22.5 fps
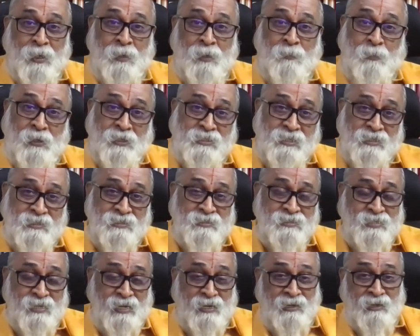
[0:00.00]
But
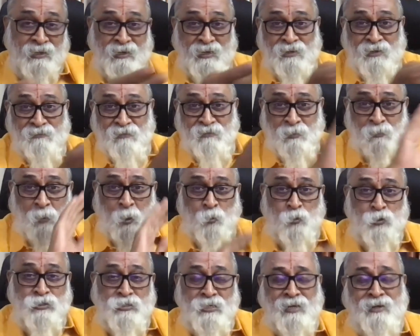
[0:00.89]
perchance I leave him
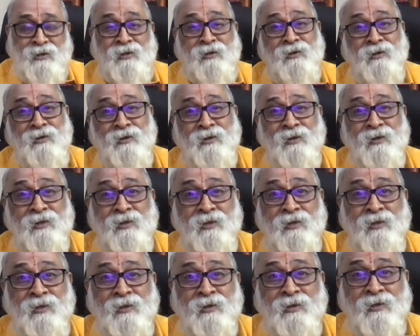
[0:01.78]
outside,
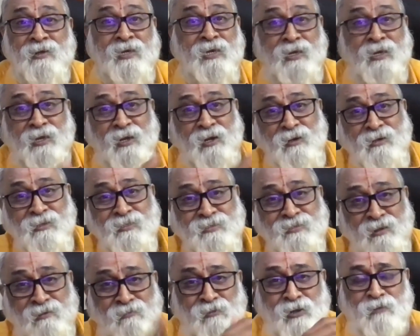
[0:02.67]
he
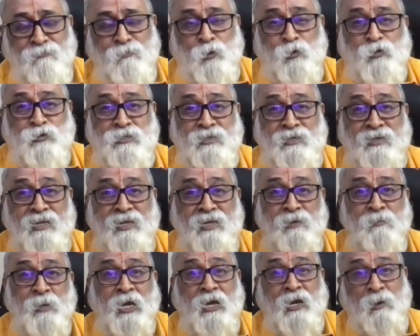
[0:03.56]
cannot survive outside.
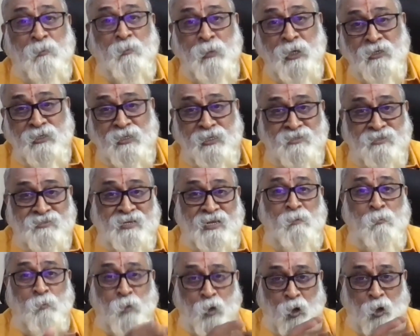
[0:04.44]
He may commit the
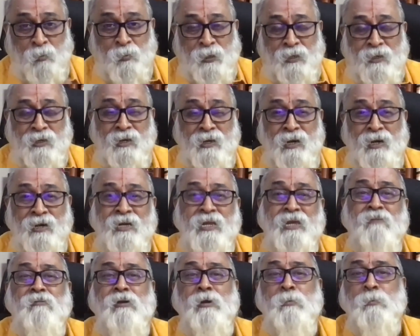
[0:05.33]
same robbery
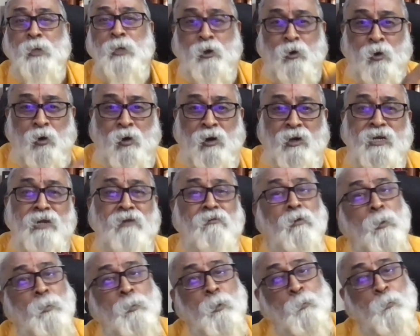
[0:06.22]
and he will be caught.
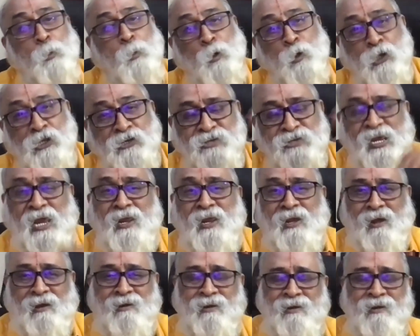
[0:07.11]
He will be put in
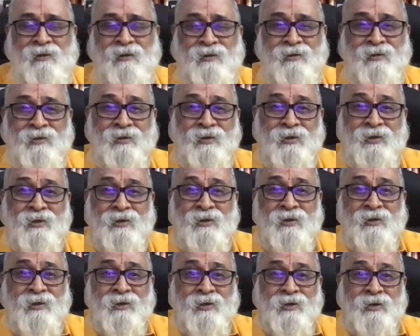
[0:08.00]
jail.
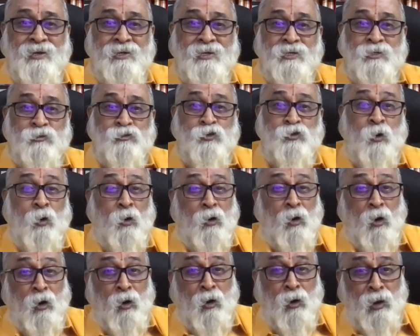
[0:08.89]
So
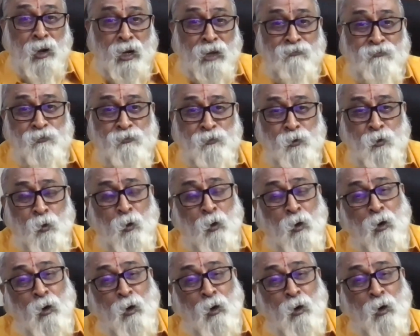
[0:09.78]
all of you